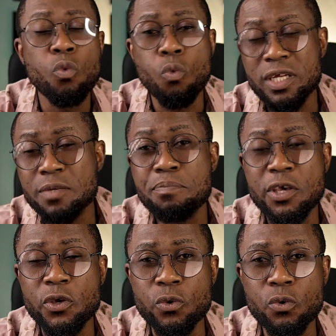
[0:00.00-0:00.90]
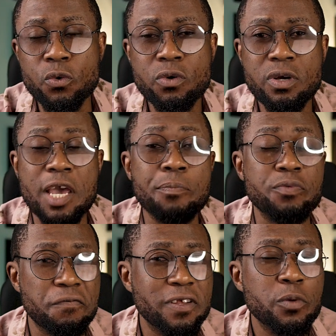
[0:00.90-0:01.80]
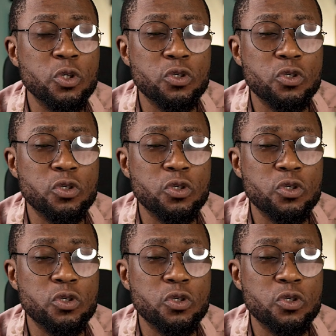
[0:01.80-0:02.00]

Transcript: What makes you a profitable